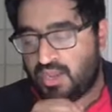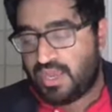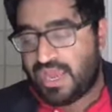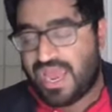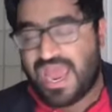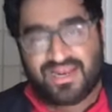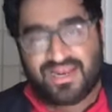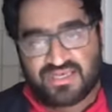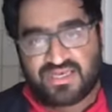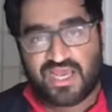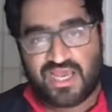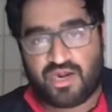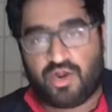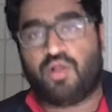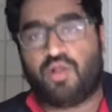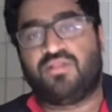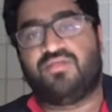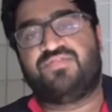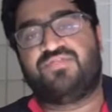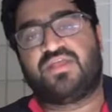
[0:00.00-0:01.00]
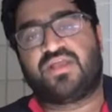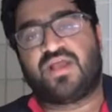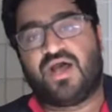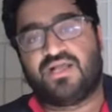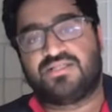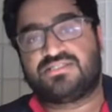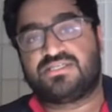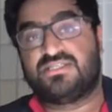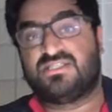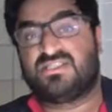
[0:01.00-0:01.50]
And yet all of the
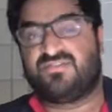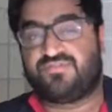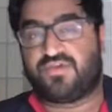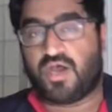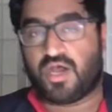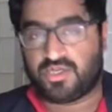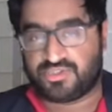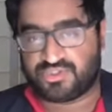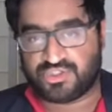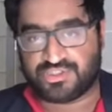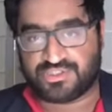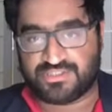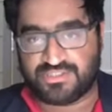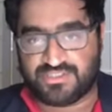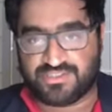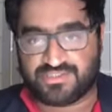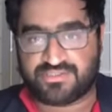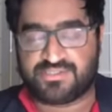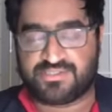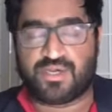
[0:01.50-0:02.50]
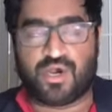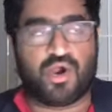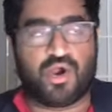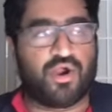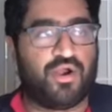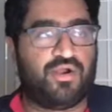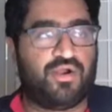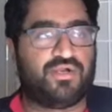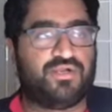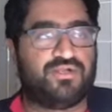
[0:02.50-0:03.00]
contents of consciousness
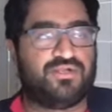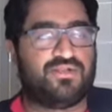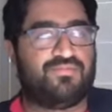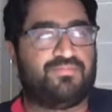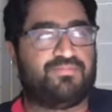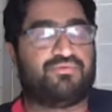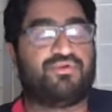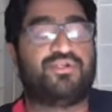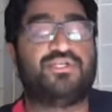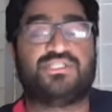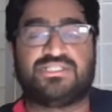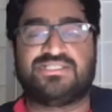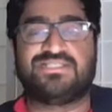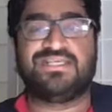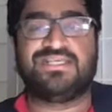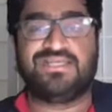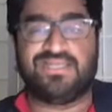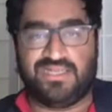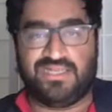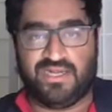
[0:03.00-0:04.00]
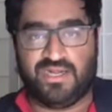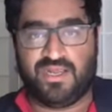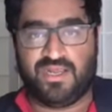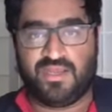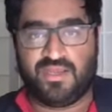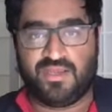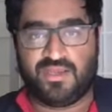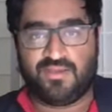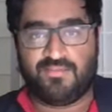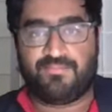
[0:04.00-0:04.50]
are preceded
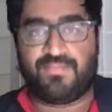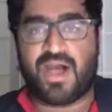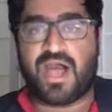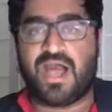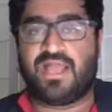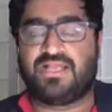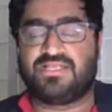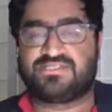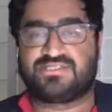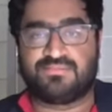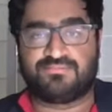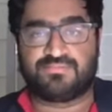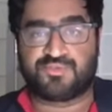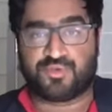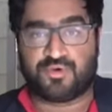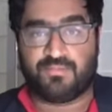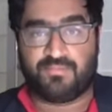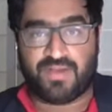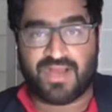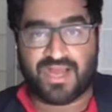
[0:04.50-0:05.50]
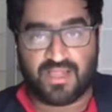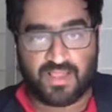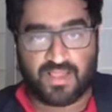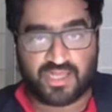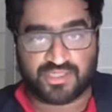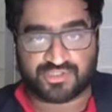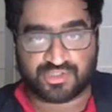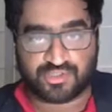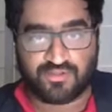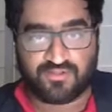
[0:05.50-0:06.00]
by some sort of
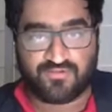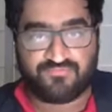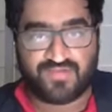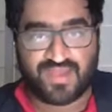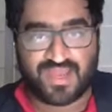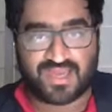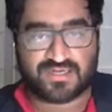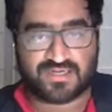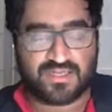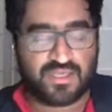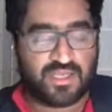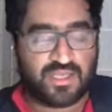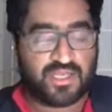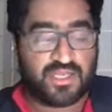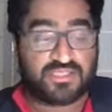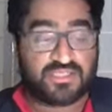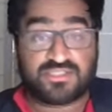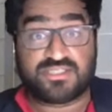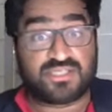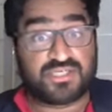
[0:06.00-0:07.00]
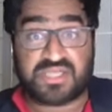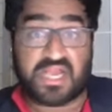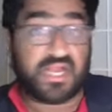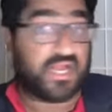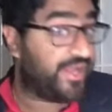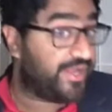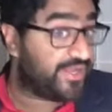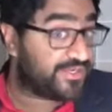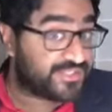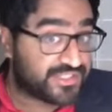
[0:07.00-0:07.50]
biological effect, such that
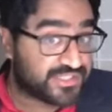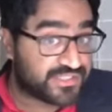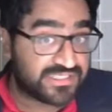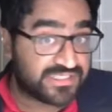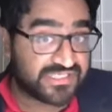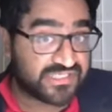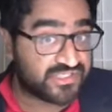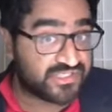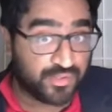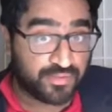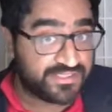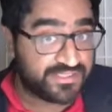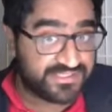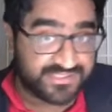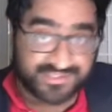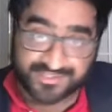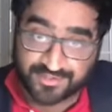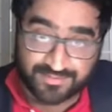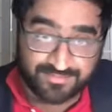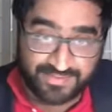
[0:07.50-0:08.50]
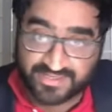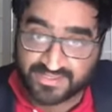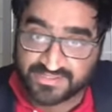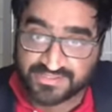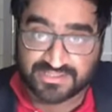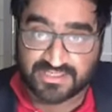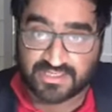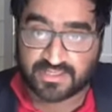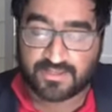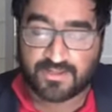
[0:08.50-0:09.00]
consciousness is wholly
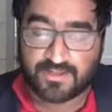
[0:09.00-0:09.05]
deterministic.